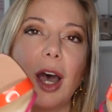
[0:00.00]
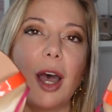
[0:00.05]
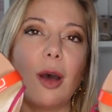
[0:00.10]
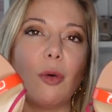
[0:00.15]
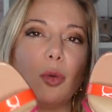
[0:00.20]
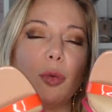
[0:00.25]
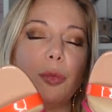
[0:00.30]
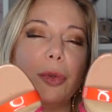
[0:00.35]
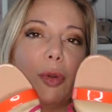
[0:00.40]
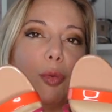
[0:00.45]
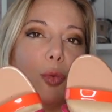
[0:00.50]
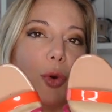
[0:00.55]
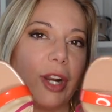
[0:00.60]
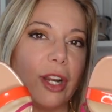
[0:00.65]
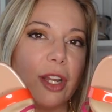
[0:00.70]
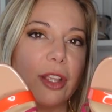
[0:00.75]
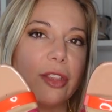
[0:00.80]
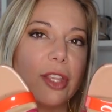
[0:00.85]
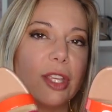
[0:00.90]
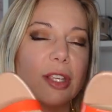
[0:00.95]
I will be
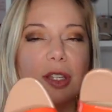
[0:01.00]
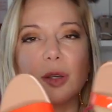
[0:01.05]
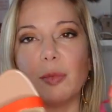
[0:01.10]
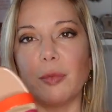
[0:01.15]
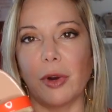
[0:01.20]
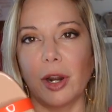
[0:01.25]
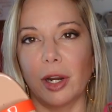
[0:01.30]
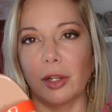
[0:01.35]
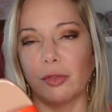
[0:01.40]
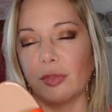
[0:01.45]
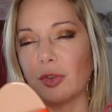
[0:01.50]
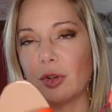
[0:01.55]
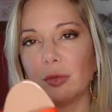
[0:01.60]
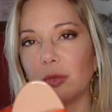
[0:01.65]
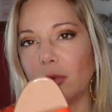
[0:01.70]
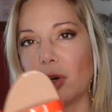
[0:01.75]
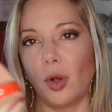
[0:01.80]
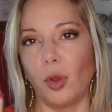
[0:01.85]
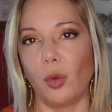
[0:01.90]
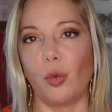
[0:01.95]
wearing this apart from
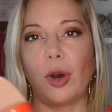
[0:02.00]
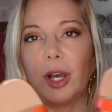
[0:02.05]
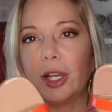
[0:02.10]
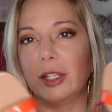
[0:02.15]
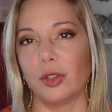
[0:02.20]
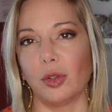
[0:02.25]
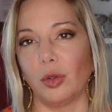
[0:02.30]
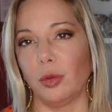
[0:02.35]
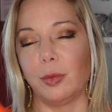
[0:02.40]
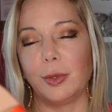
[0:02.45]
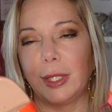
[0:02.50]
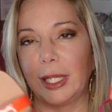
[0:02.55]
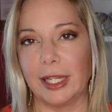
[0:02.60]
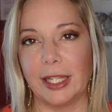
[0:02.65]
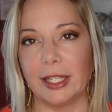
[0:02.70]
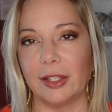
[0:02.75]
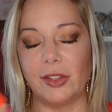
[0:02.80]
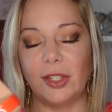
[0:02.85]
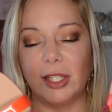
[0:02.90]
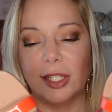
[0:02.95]
all white, all black
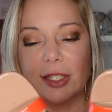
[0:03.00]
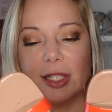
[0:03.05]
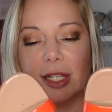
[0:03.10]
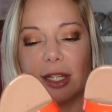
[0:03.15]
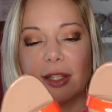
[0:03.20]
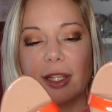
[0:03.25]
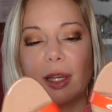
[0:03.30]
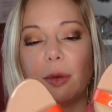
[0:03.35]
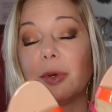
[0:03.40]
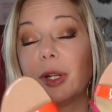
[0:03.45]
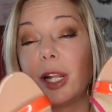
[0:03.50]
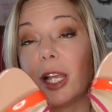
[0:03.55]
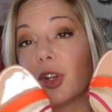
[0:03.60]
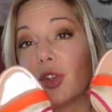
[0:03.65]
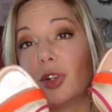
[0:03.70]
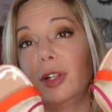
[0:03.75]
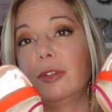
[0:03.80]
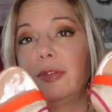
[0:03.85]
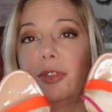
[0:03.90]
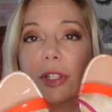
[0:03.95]
and things like that, but
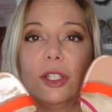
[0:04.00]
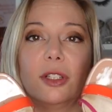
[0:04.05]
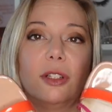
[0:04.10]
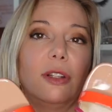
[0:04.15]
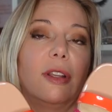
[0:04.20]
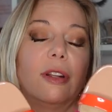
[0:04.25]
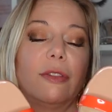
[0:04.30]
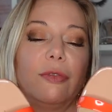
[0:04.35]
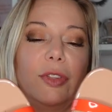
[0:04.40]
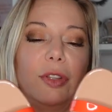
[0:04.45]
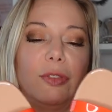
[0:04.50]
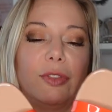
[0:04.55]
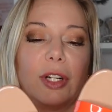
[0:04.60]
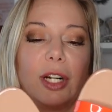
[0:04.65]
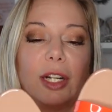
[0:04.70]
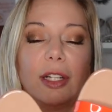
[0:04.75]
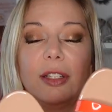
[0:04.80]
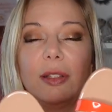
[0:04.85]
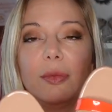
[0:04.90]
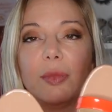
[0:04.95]
actually fit a lot of different
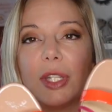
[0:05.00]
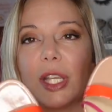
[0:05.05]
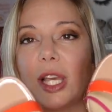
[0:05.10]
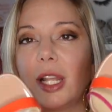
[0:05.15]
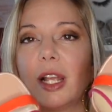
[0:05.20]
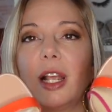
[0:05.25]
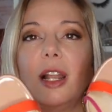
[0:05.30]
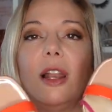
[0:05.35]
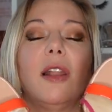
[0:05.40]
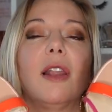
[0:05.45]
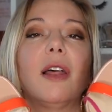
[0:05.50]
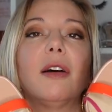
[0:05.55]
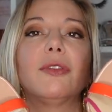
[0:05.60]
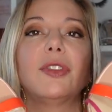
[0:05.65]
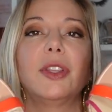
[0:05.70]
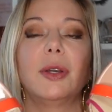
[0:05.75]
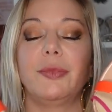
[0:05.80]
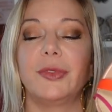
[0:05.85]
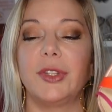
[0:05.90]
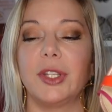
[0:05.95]
items and I love
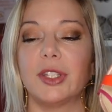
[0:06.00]
them.